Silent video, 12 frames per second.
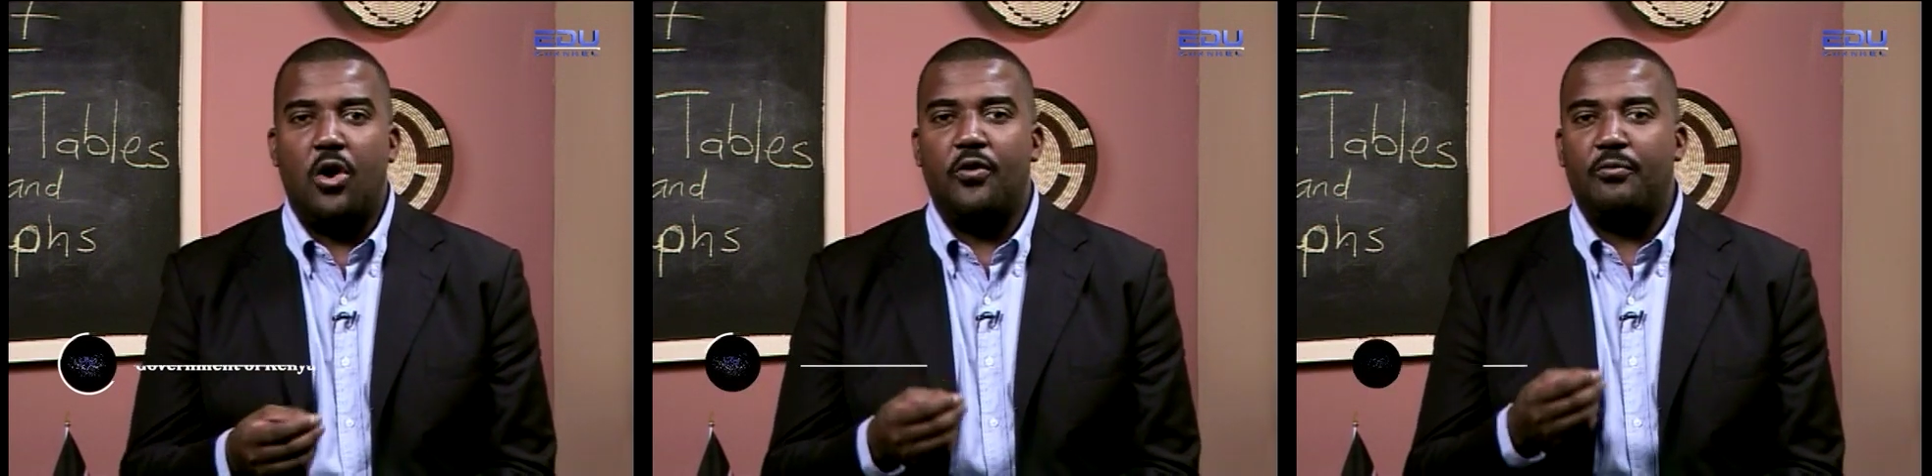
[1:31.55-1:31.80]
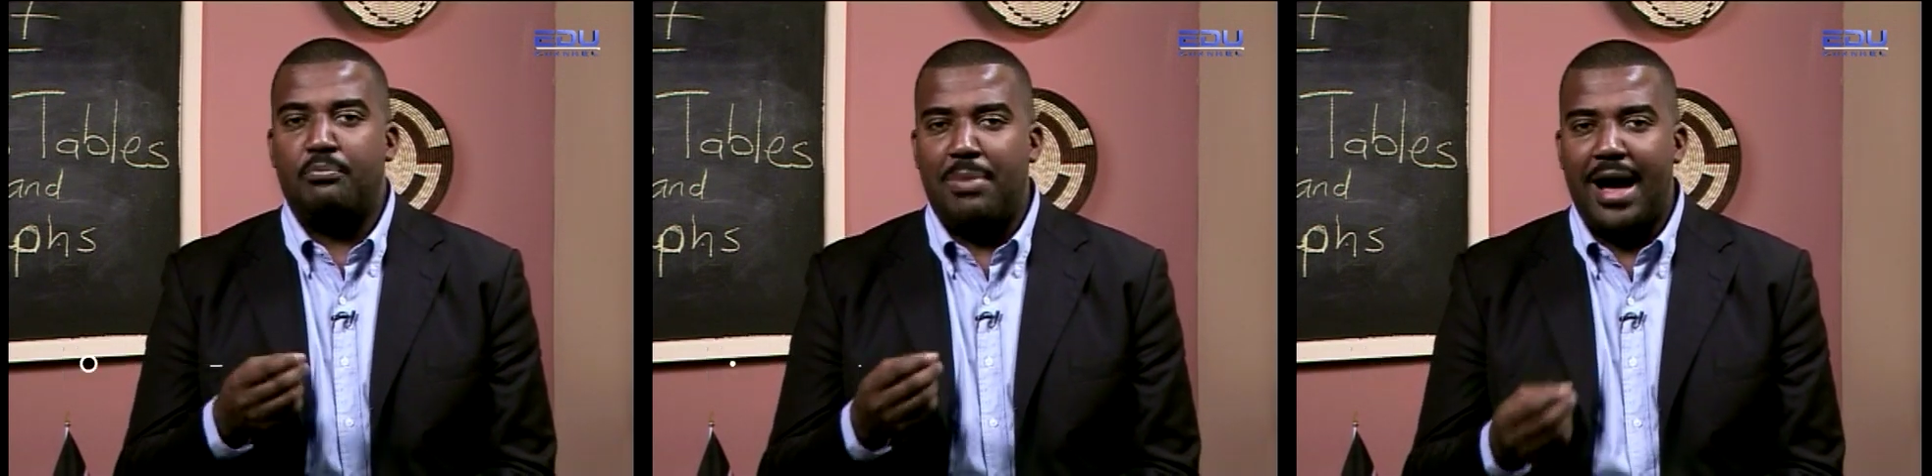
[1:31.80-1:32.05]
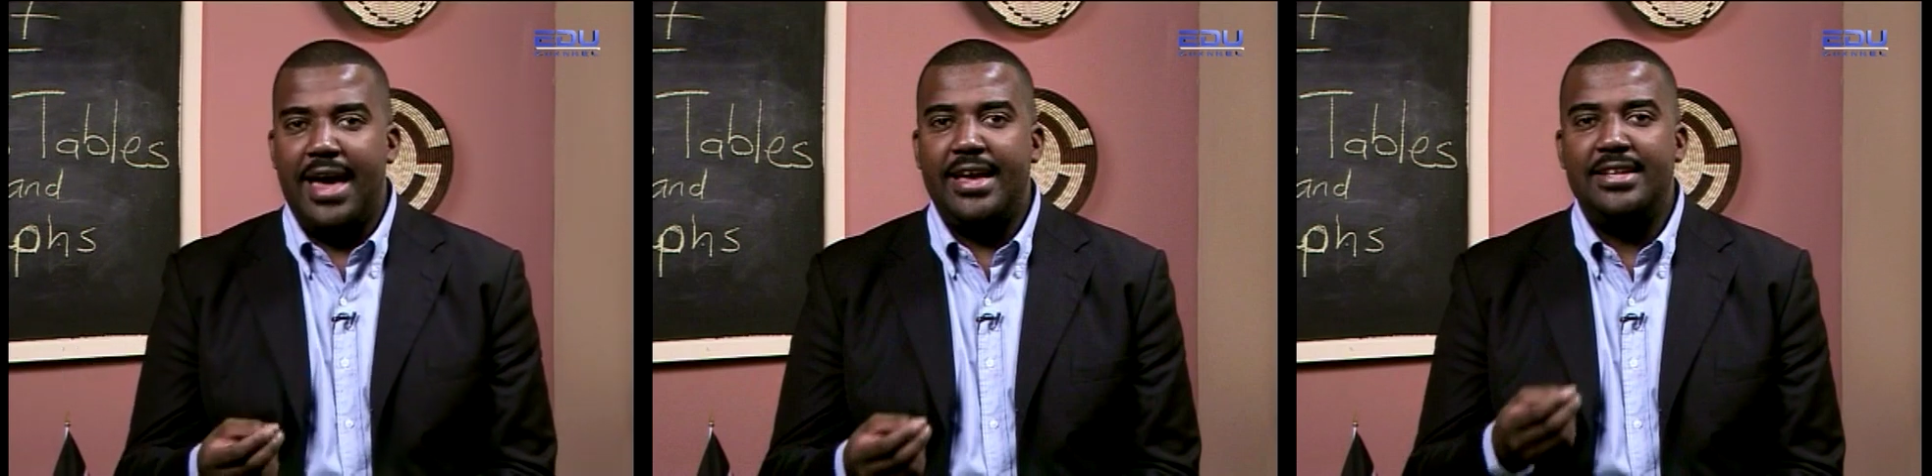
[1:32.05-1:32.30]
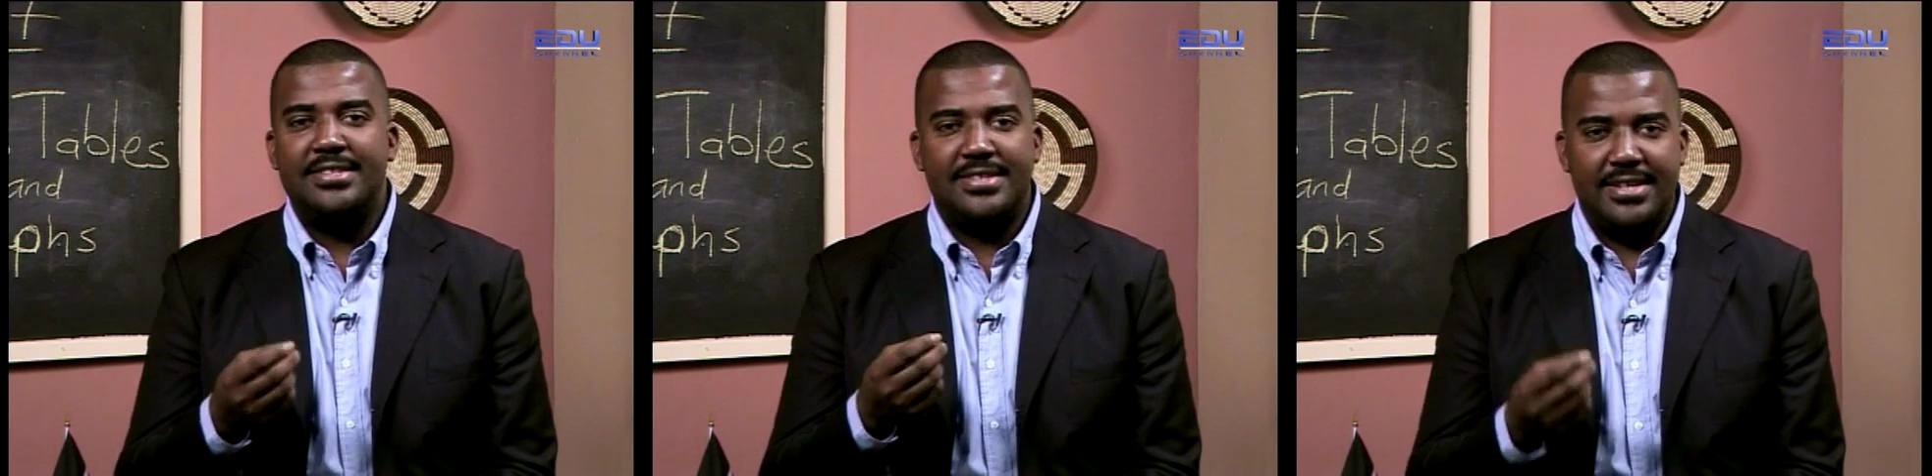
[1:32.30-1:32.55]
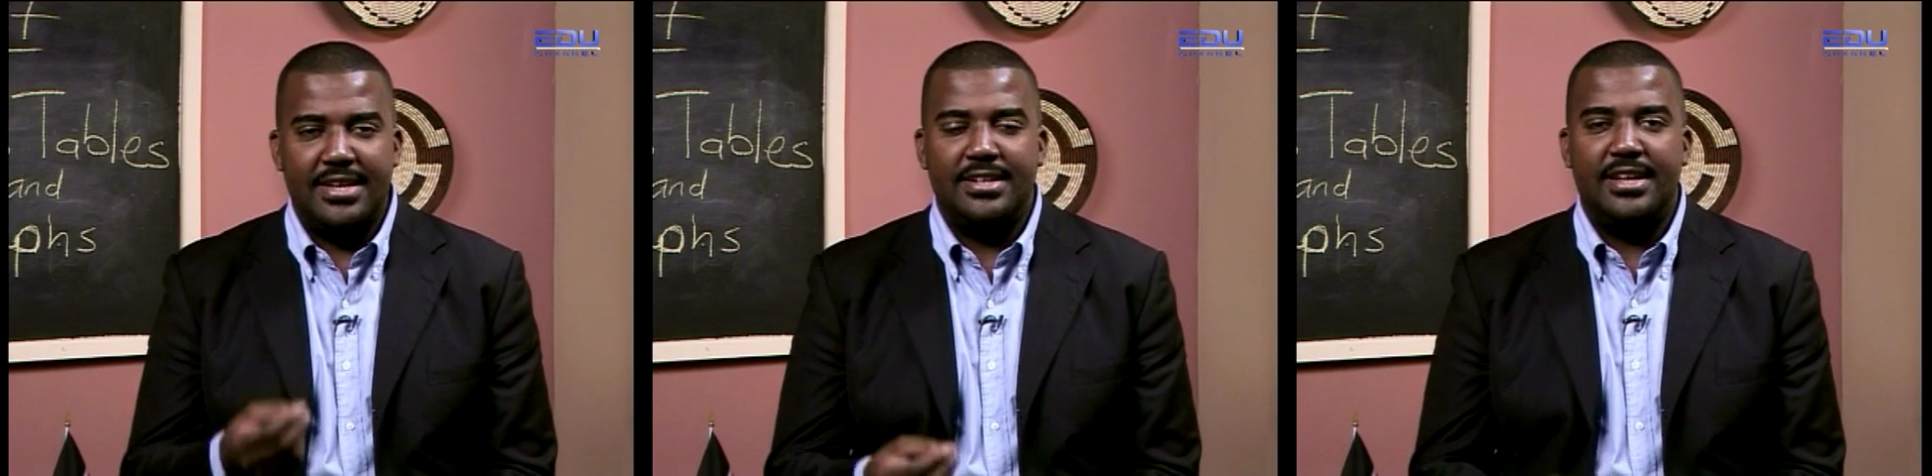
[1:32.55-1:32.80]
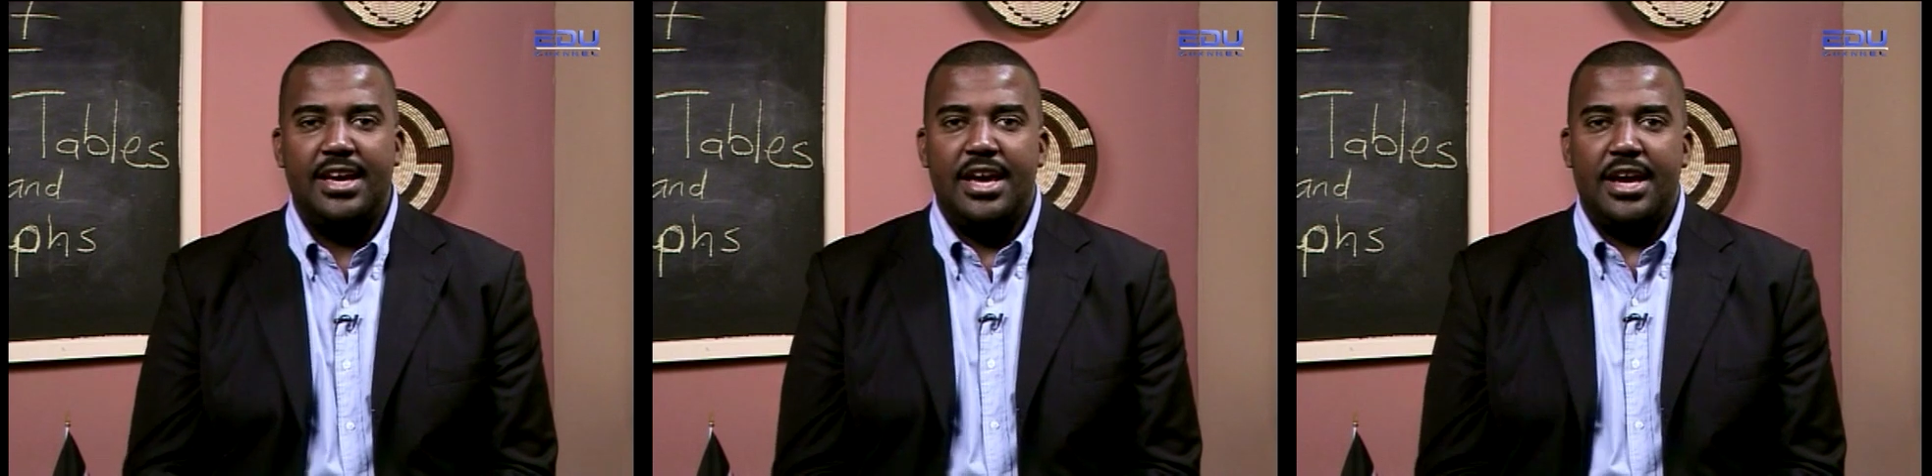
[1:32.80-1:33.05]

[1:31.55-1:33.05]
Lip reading: of buying seen